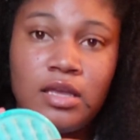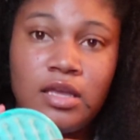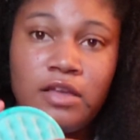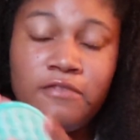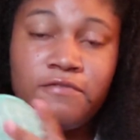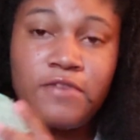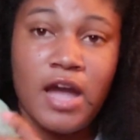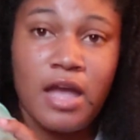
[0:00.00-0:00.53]

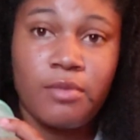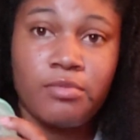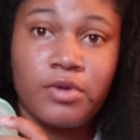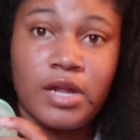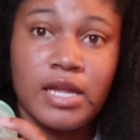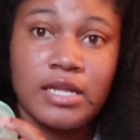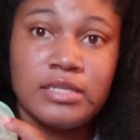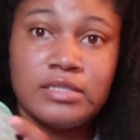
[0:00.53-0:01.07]
it
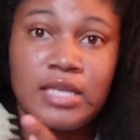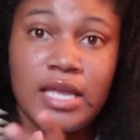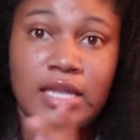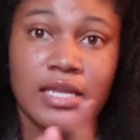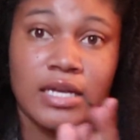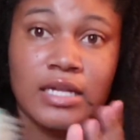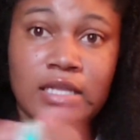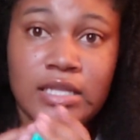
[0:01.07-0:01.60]
vibrates and
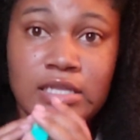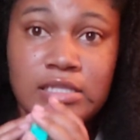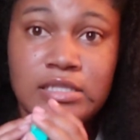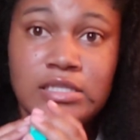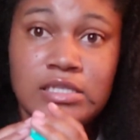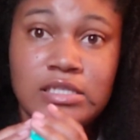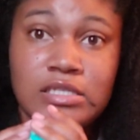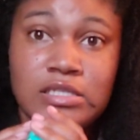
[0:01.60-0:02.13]
it
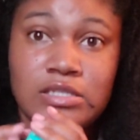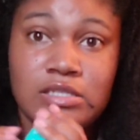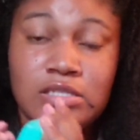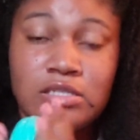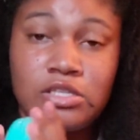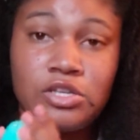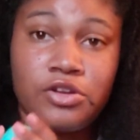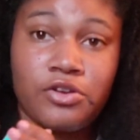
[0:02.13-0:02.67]
cleanses
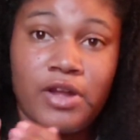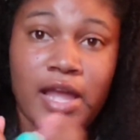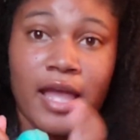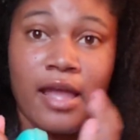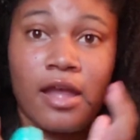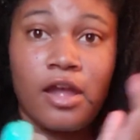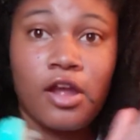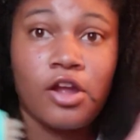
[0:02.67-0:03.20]
your
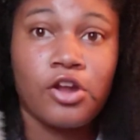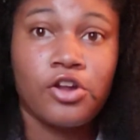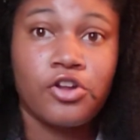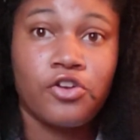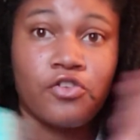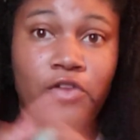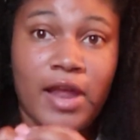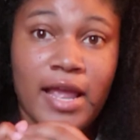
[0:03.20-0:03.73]
hair
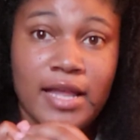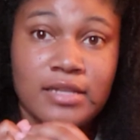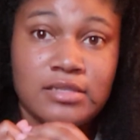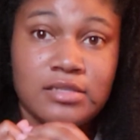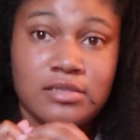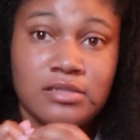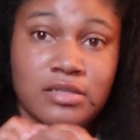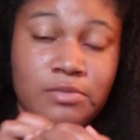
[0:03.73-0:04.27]
great
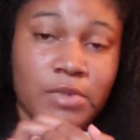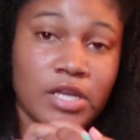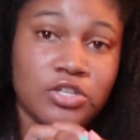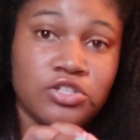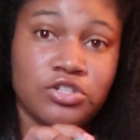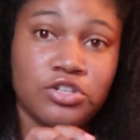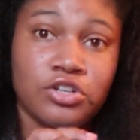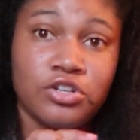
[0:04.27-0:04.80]
to make
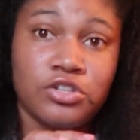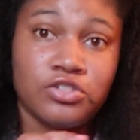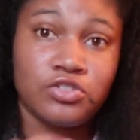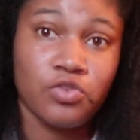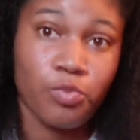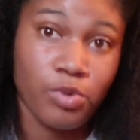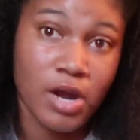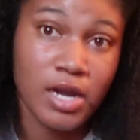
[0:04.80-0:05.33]
sure there's
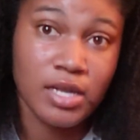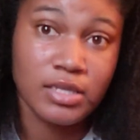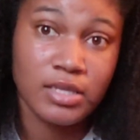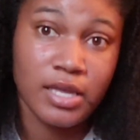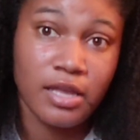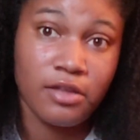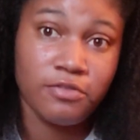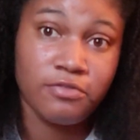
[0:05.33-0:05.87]
no product
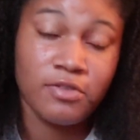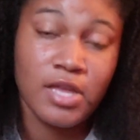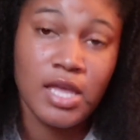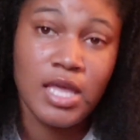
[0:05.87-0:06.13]
left.